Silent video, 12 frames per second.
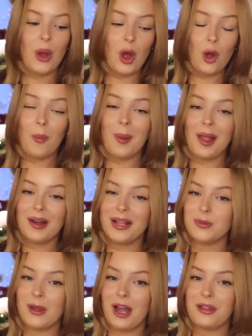Oh my
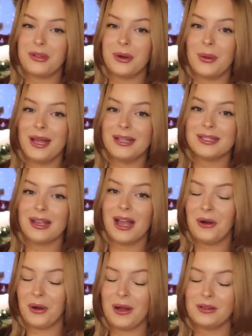goodness, we got through it. I
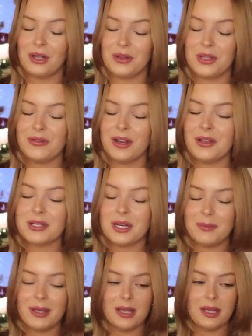don't know how long this video is gonna
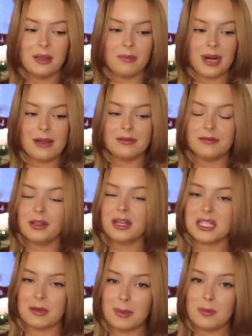be, but I have a feeling
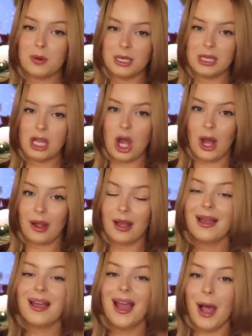it's gonna be pretty long.
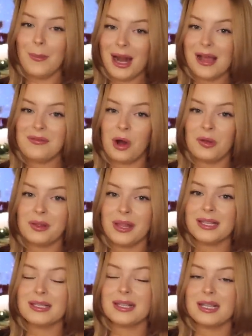I'm gonna have all the
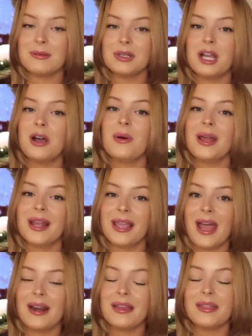links down below, and
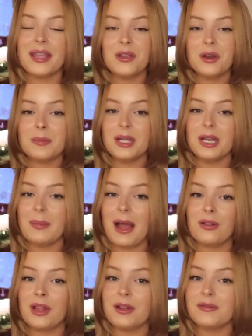again, thank you to
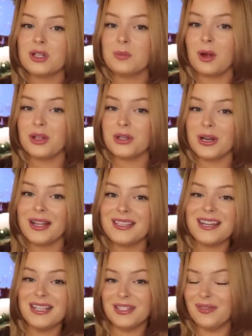PDPAOLA for sponsoring
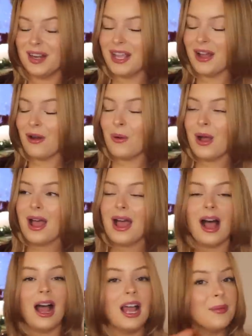today's video.
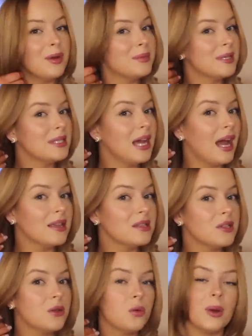I am
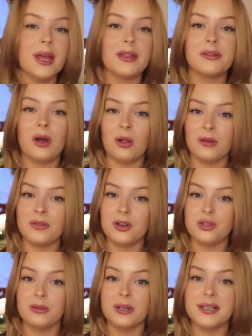obsessed with all of their
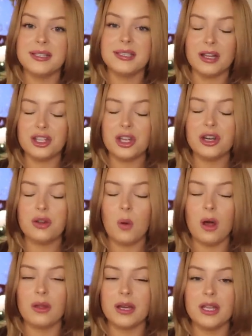jewelry. Such good
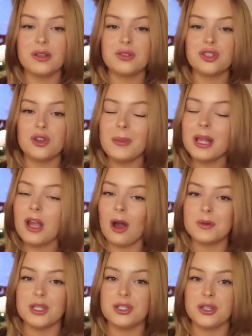quality, so many
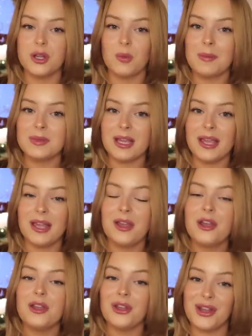options on their website.
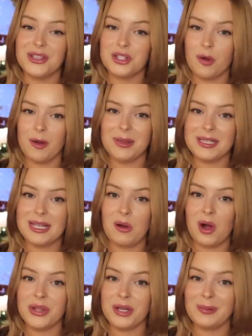You guys don't want to miss out
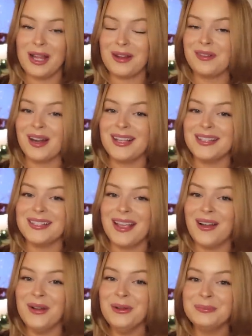on their Black Friday
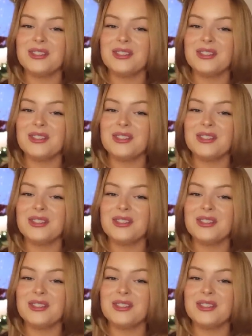sale.